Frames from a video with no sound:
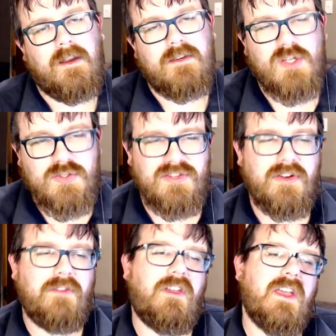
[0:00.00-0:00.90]
Toast
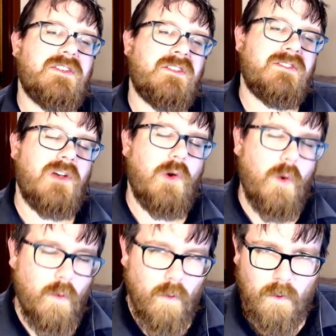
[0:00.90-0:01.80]
notifications are
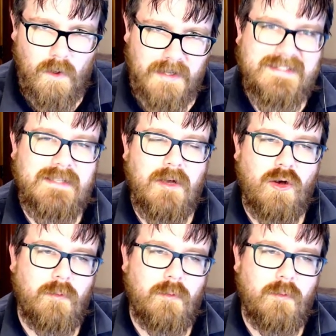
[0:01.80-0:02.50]
all XML